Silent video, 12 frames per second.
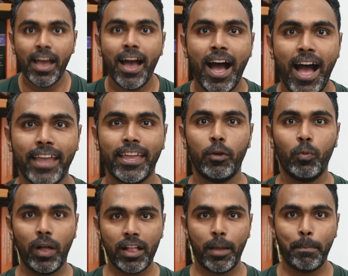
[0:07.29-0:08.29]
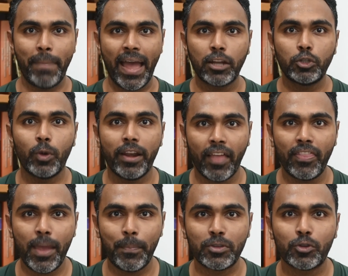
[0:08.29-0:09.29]
Hi and welcome back to another
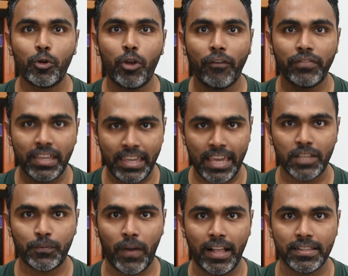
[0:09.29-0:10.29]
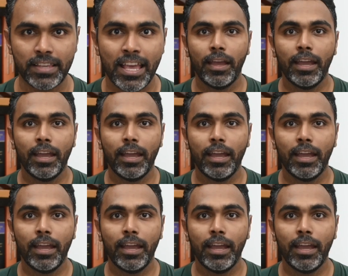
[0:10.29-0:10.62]
episode of The Case Files.